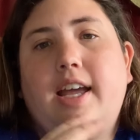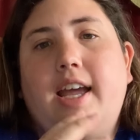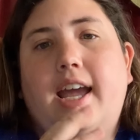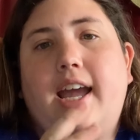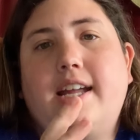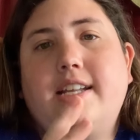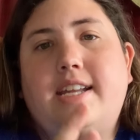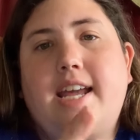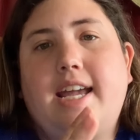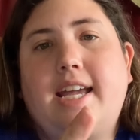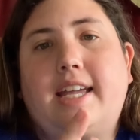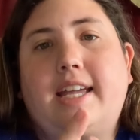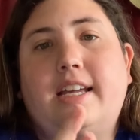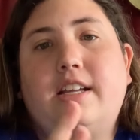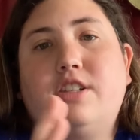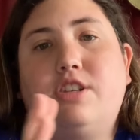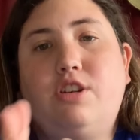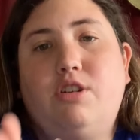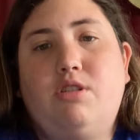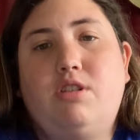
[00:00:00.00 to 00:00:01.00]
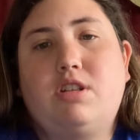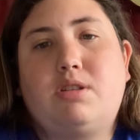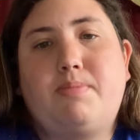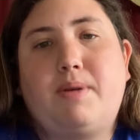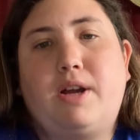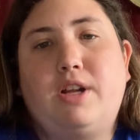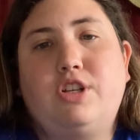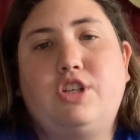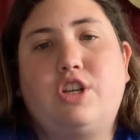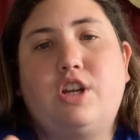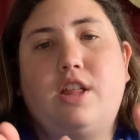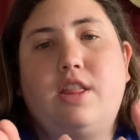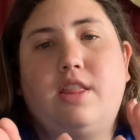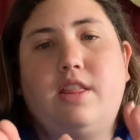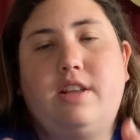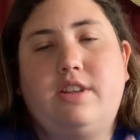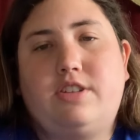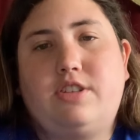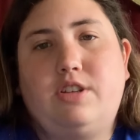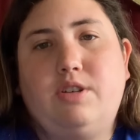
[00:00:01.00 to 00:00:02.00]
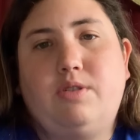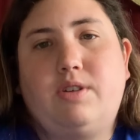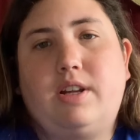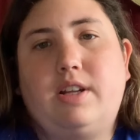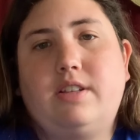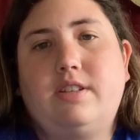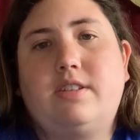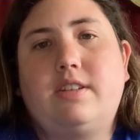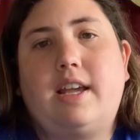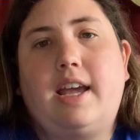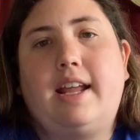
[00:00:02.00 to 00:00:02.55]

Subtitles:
and taking it to the sponge, the students,